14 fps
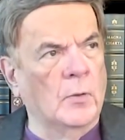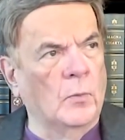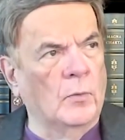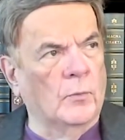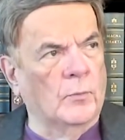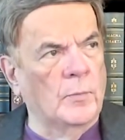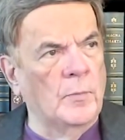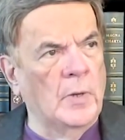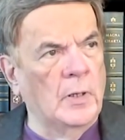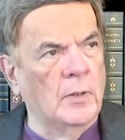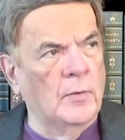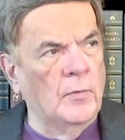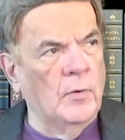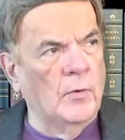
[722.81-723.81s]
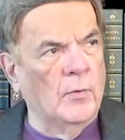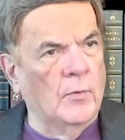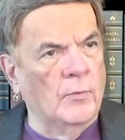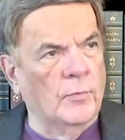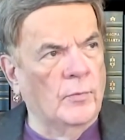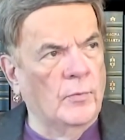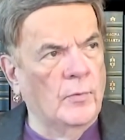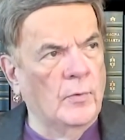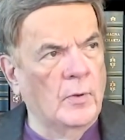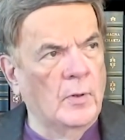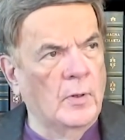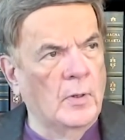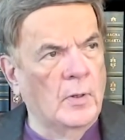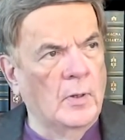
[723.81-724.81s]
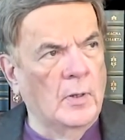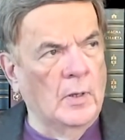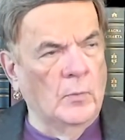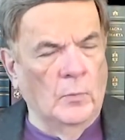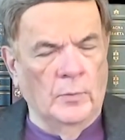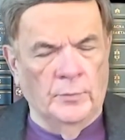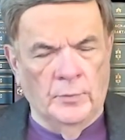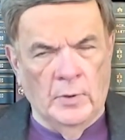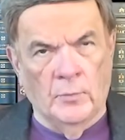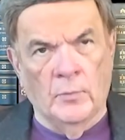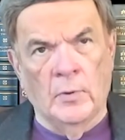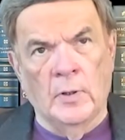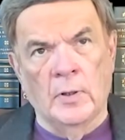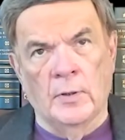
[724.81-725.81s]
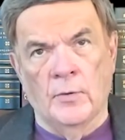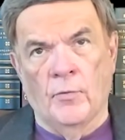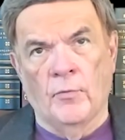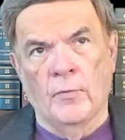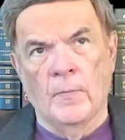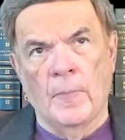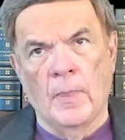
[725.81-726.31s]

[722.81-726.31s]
will remain in the earth and will not rise.